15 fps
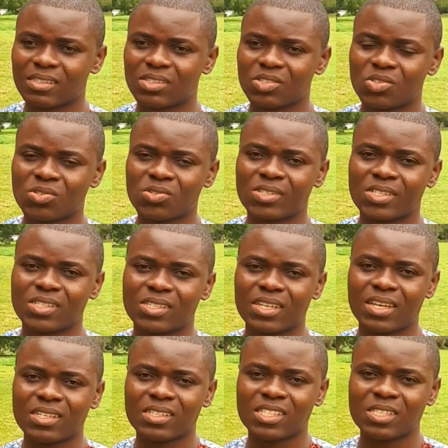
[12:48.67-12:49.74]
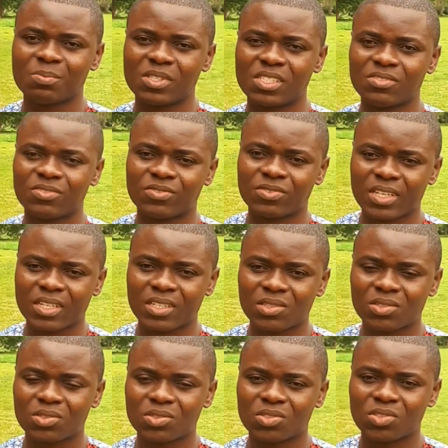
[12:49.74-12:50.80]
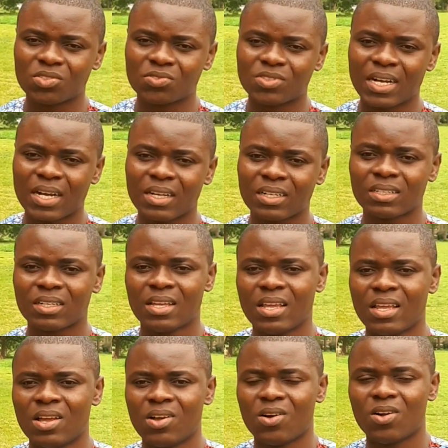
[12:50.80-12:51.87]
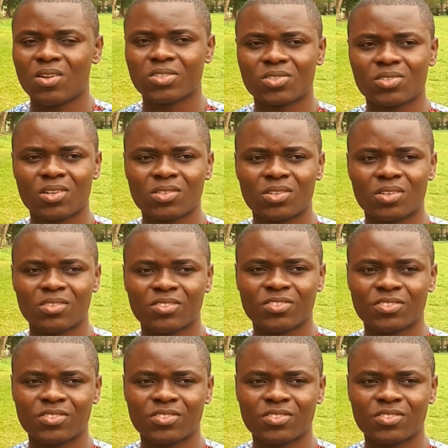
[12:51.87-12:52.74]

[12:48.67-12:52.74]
true Christianity prevail over all sort of